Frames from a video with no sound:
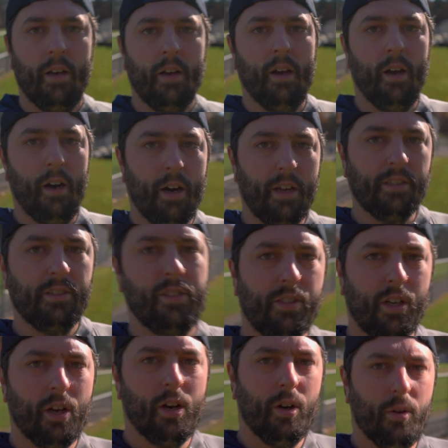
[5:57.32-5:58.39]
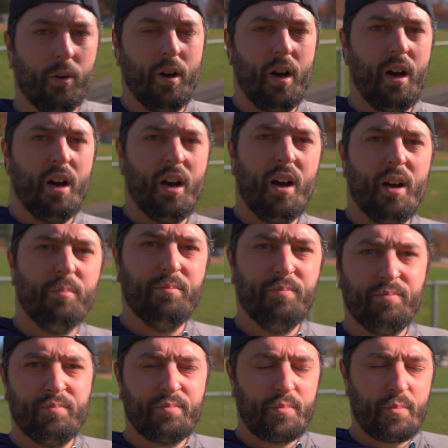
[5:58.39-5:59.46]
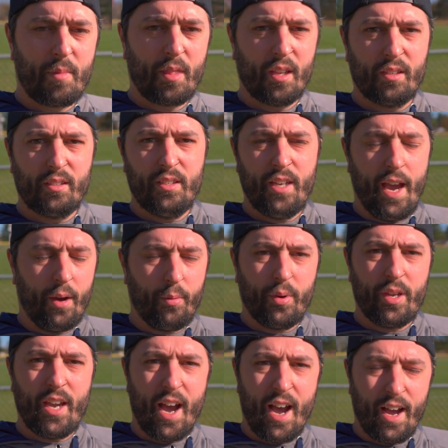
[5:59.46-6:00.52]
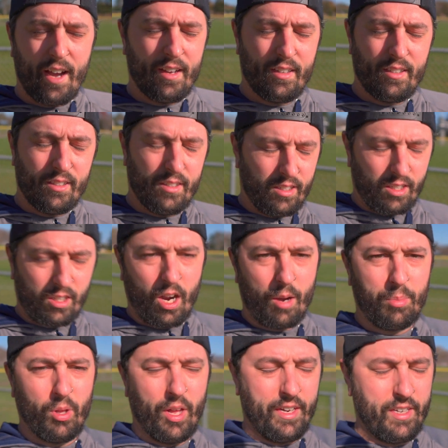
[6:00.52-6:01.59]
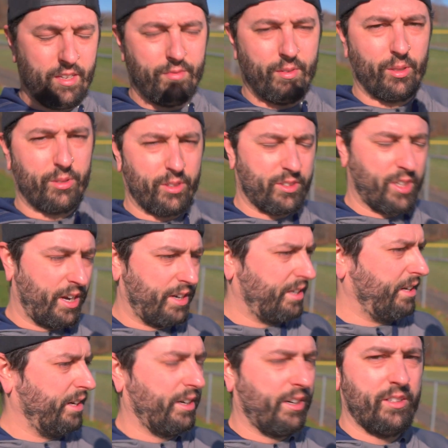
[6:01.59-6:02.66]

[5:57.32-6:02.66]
Alright, so yeah, we got a couple ND filters on here